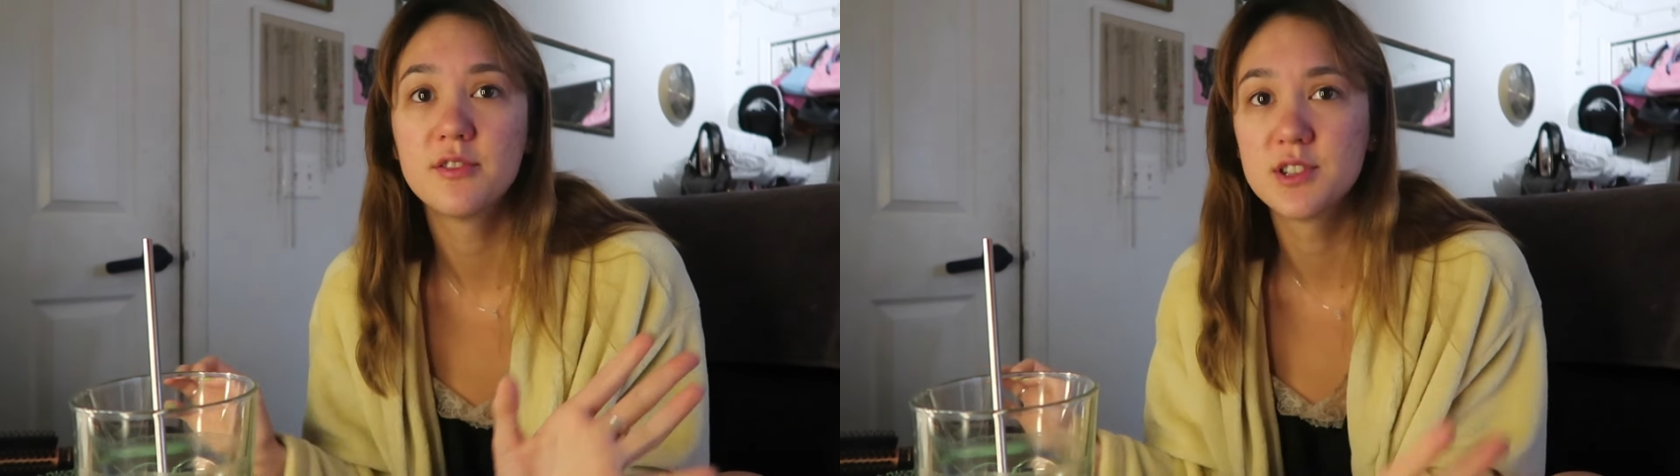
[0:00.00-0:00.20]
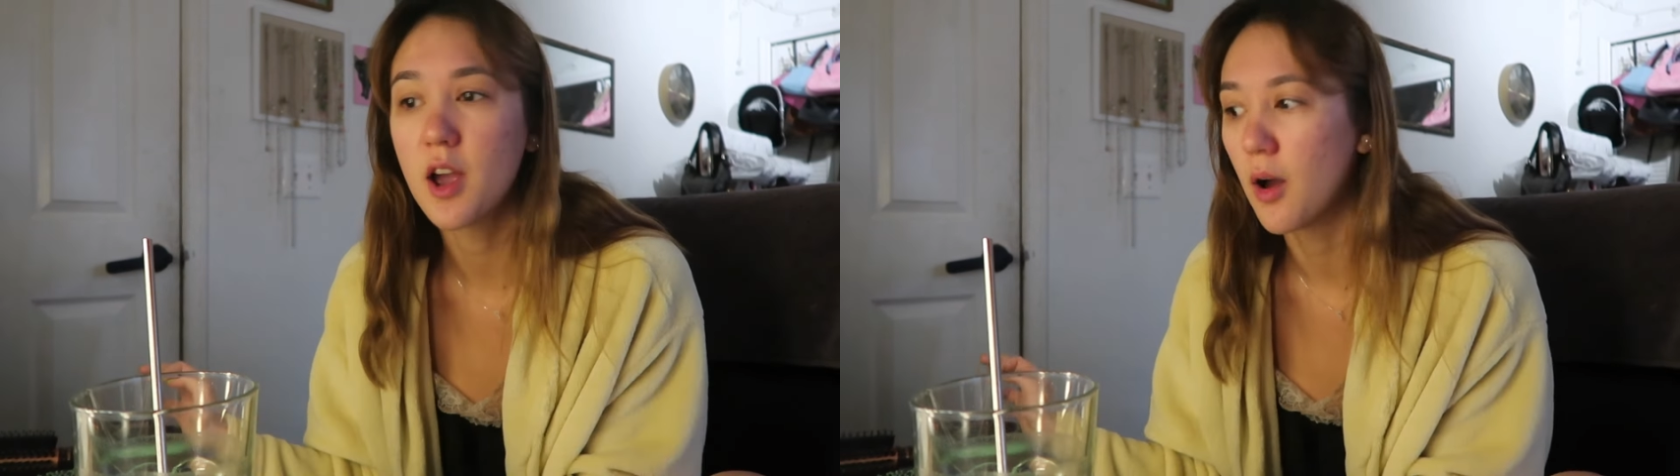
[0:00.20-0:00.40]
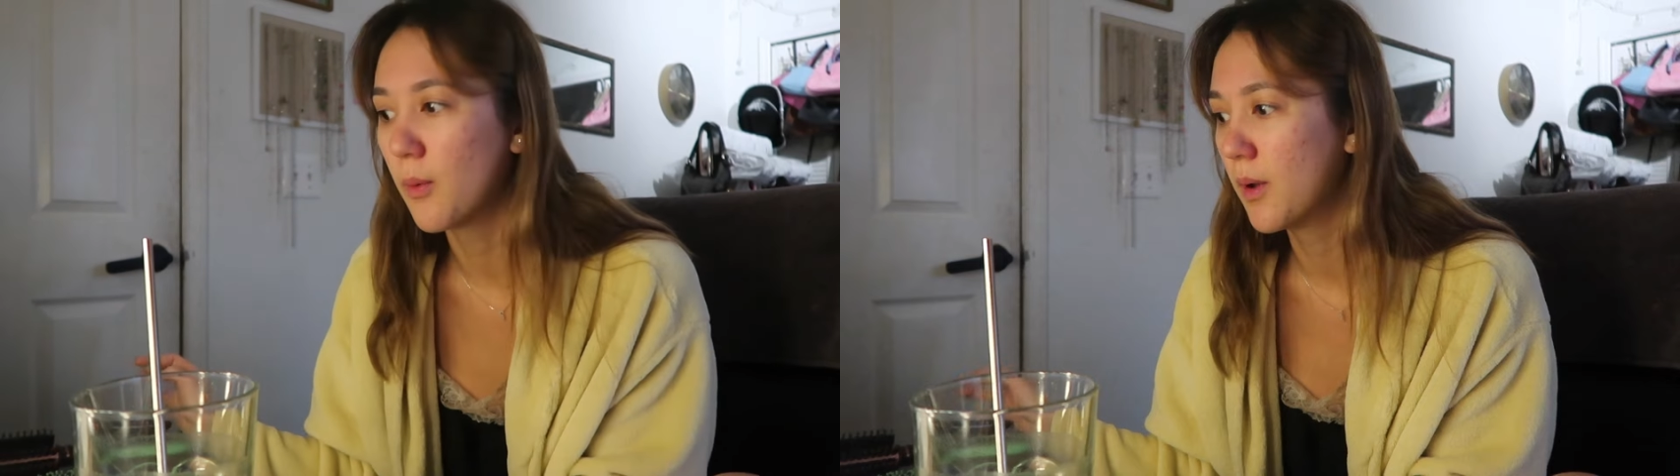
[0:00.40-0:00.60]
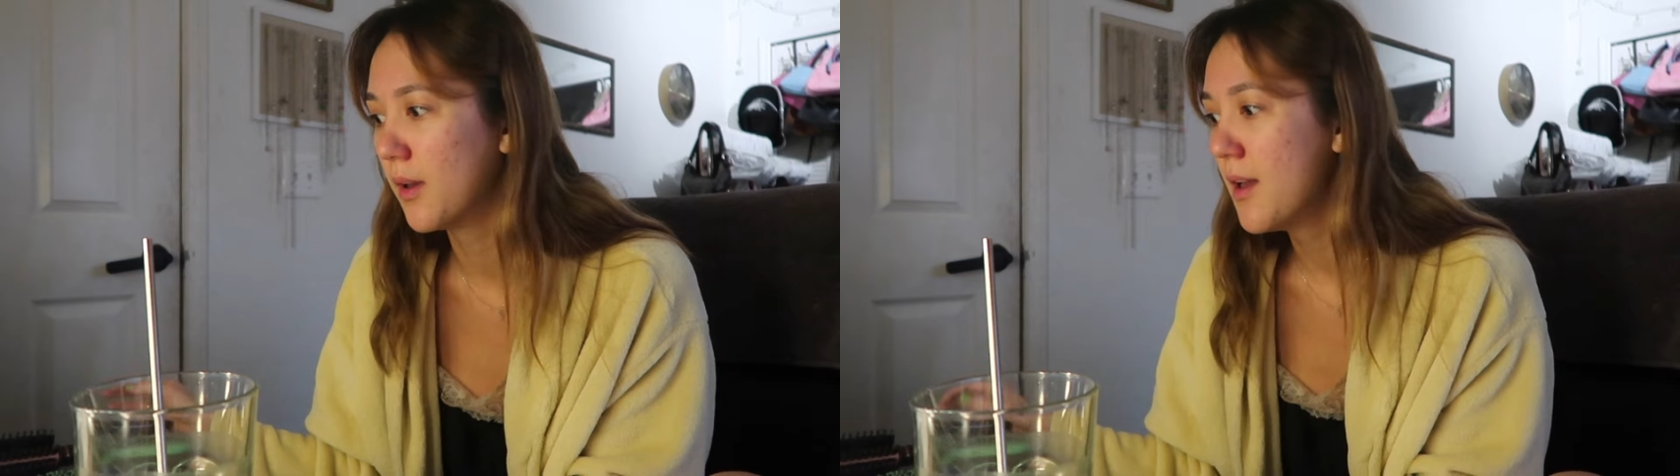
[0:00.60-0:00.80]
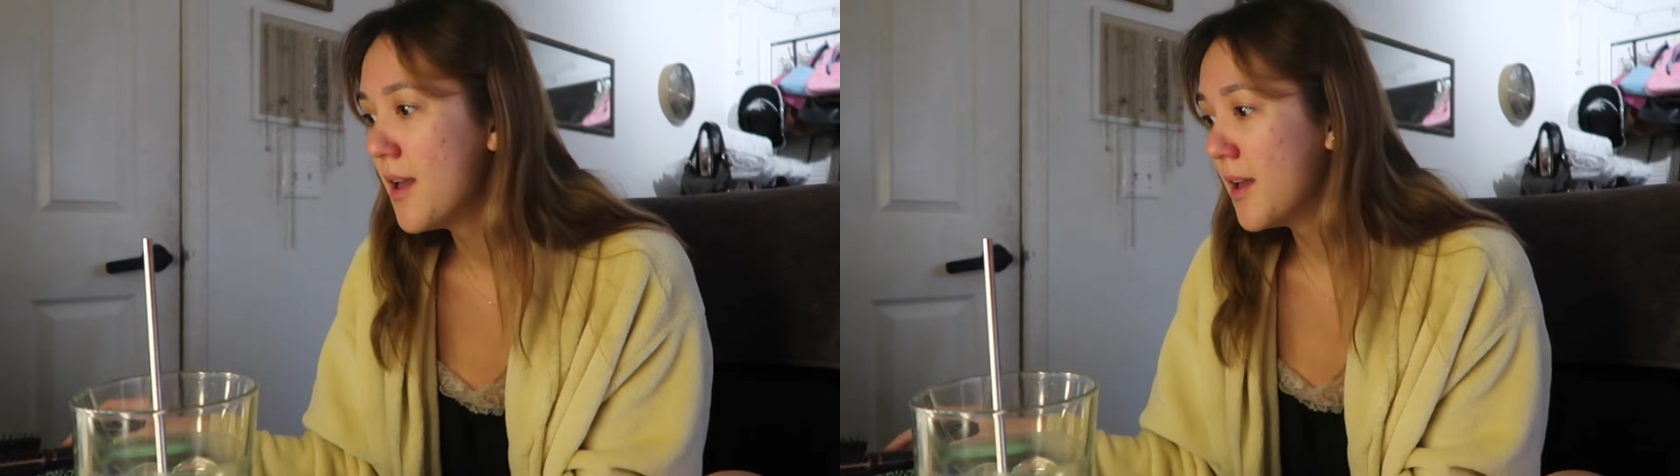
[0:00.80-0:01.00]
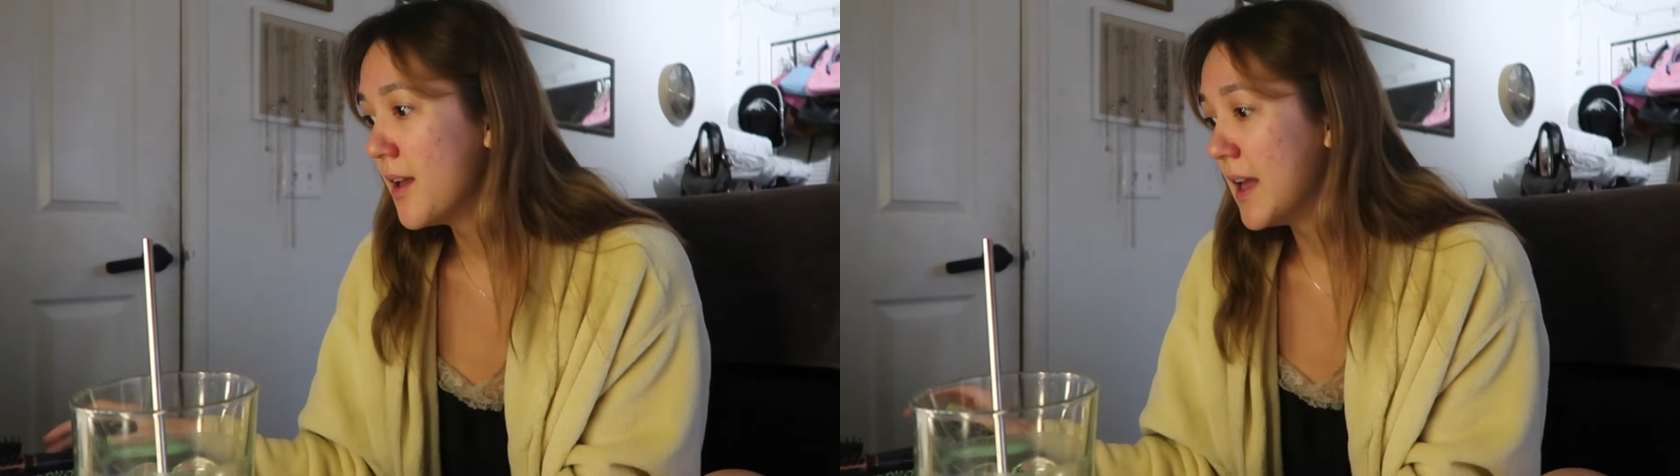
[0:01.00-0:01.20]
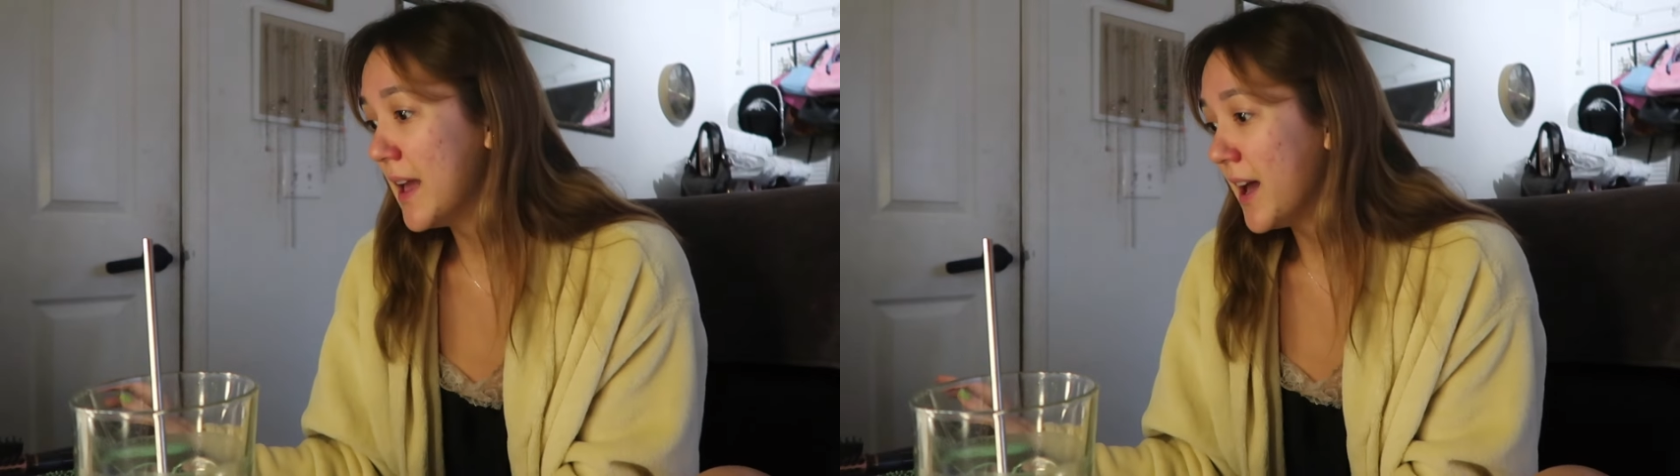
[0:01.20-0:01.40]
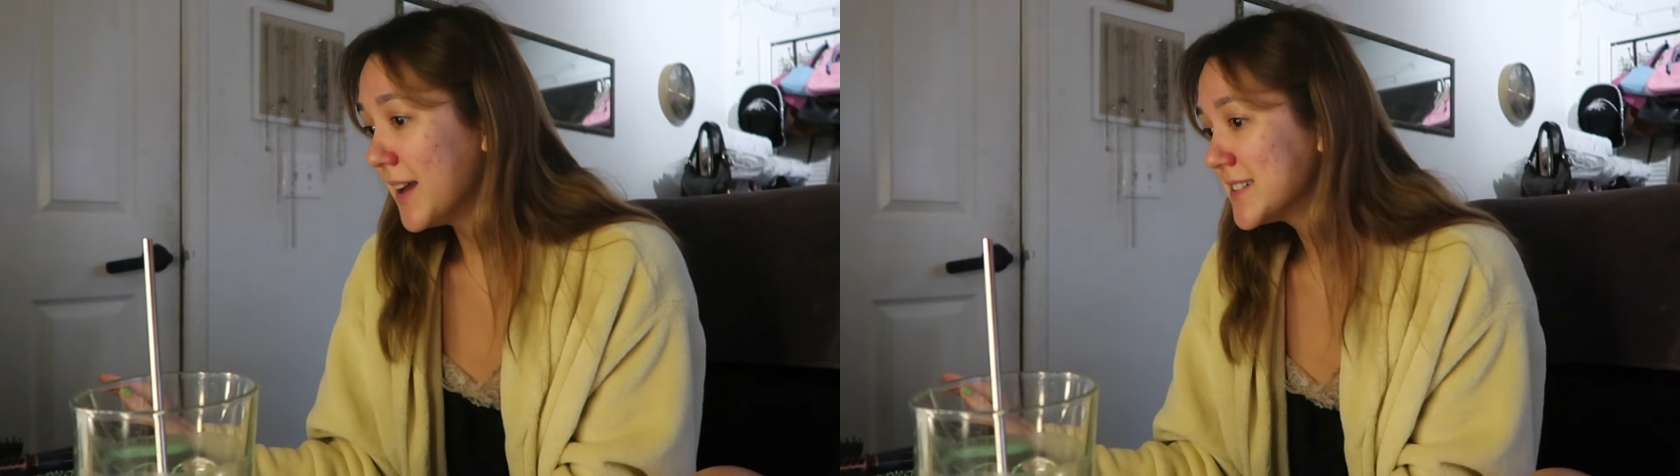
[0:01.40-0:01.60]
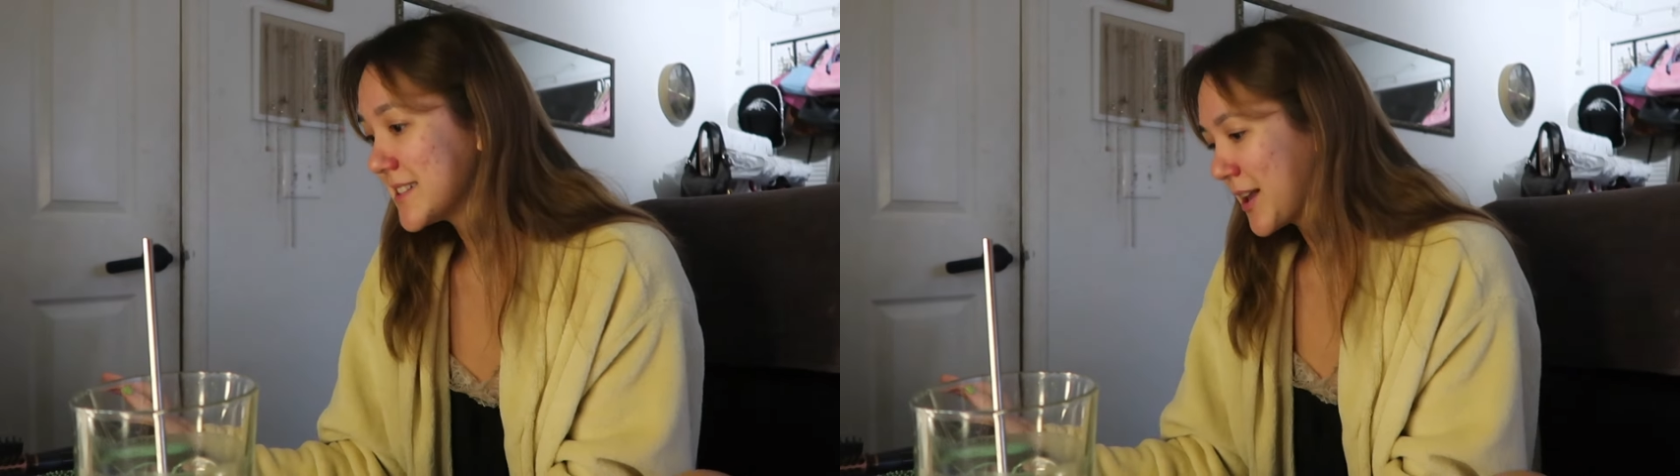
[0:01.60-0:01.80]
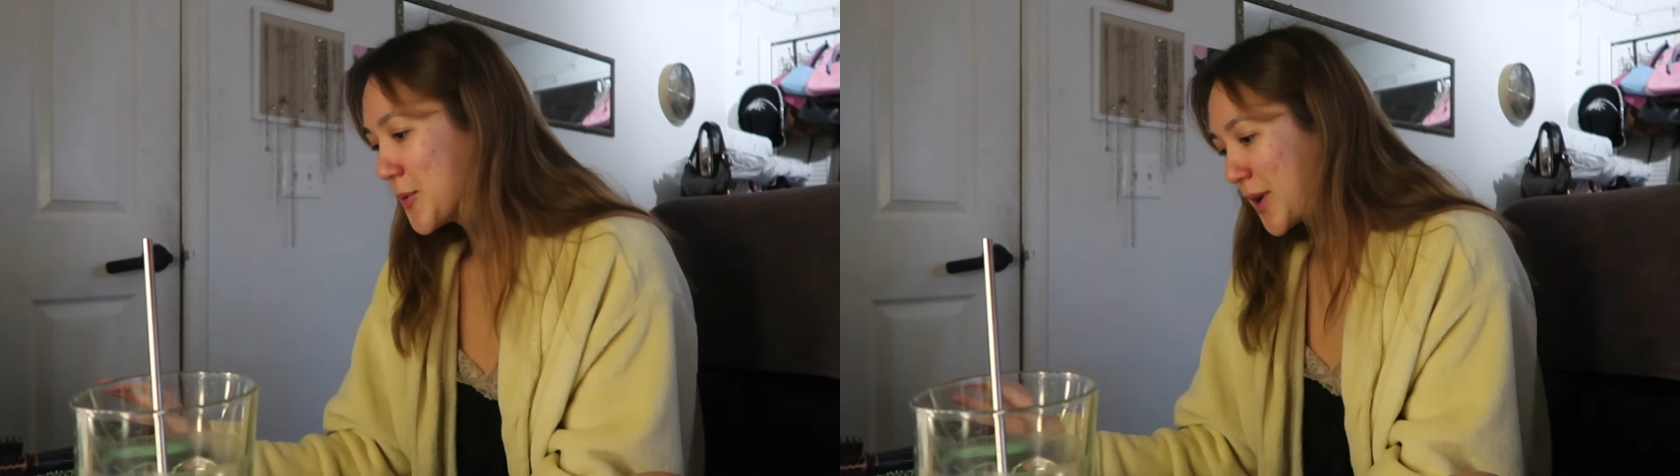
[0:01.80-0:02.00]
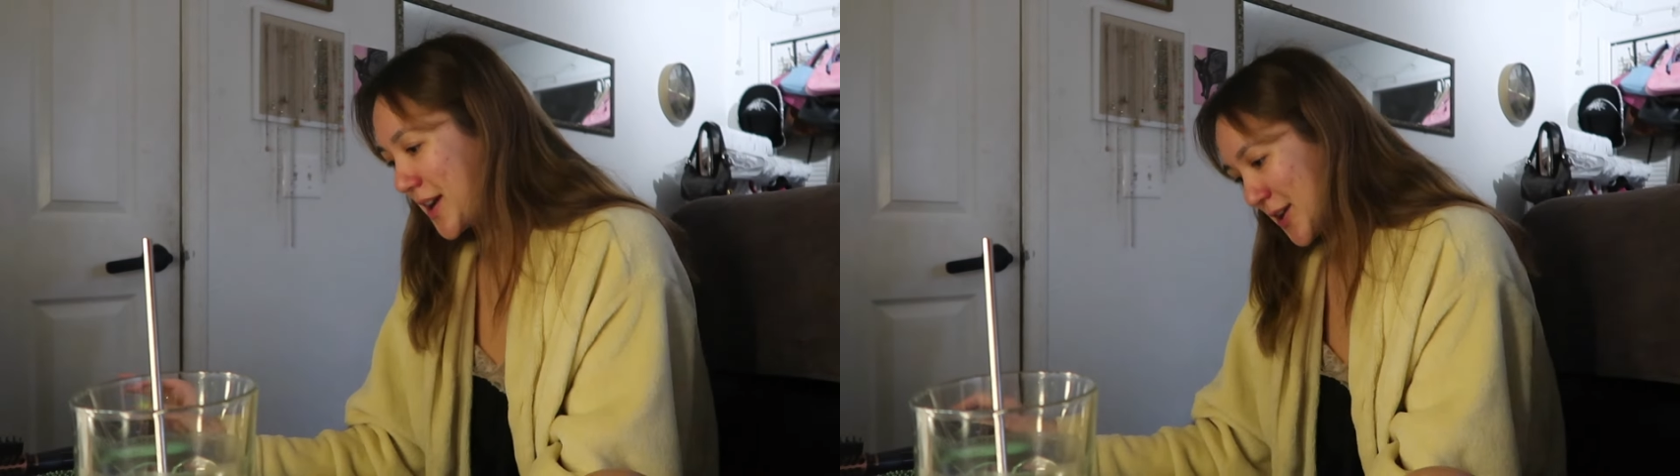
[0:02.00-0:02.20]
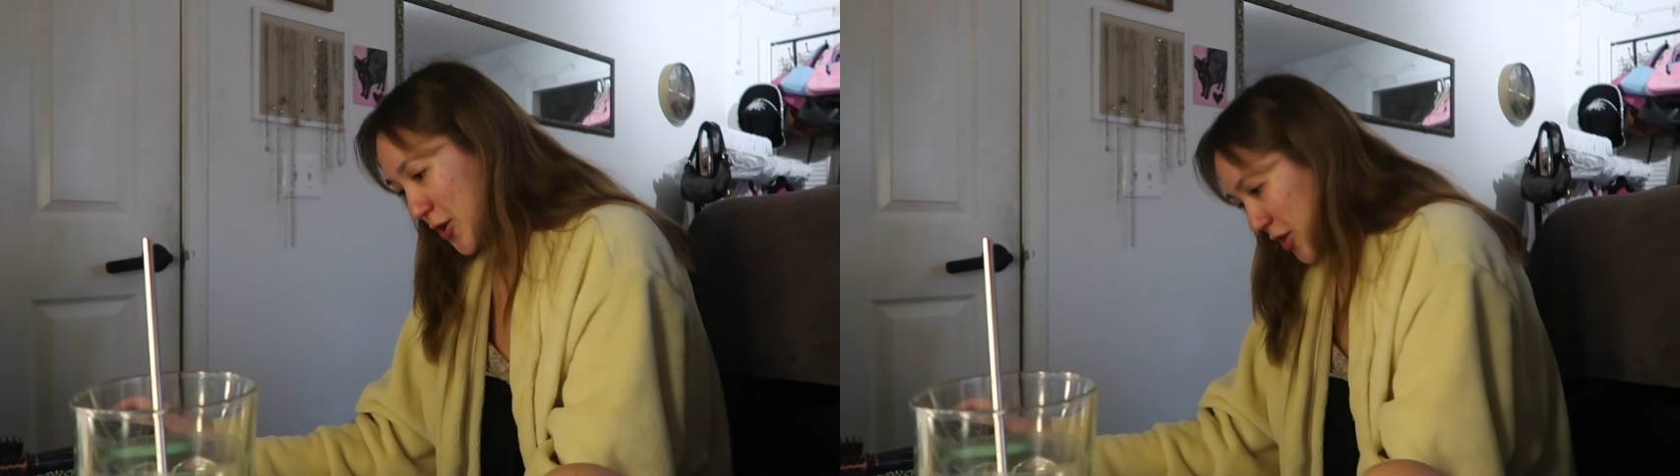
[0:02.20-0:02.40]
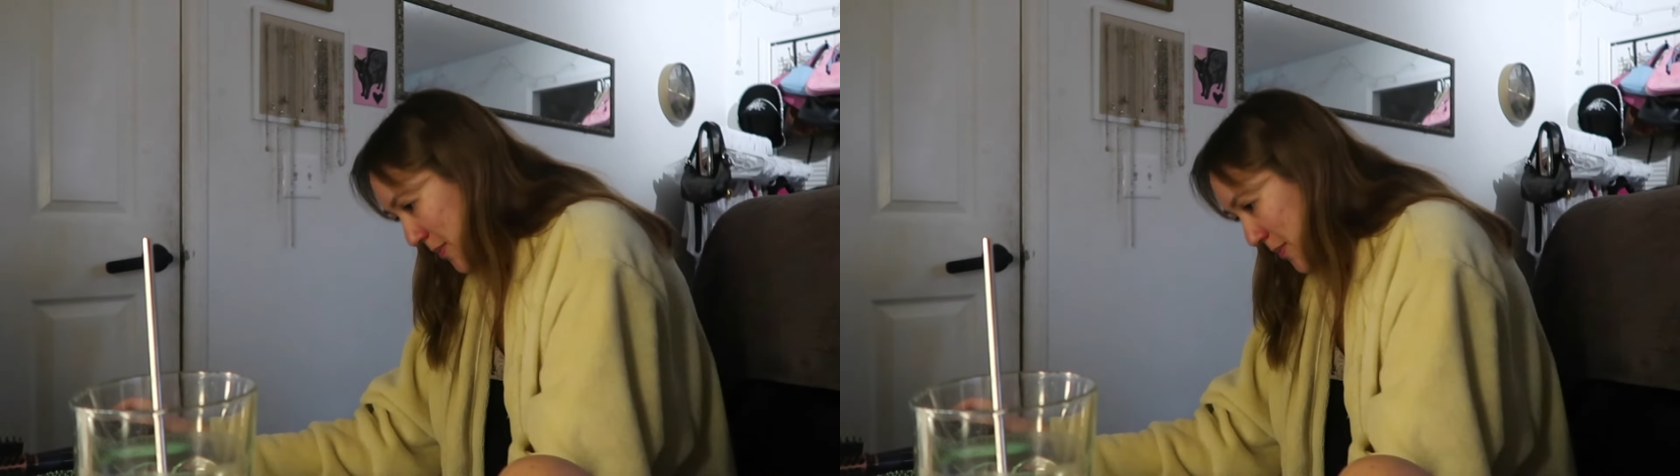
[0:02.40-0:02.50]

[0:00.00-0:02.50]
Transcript: So I decided we're gonna go to